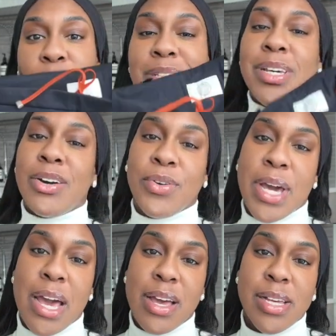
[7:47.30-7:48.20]
You can tell, you
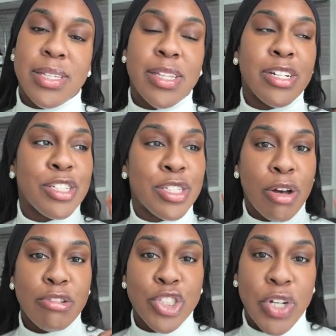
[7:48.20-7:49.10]
guys, they're
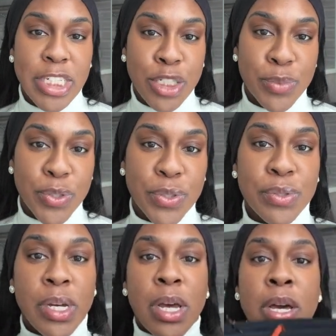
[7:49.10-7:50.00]
so stretchable.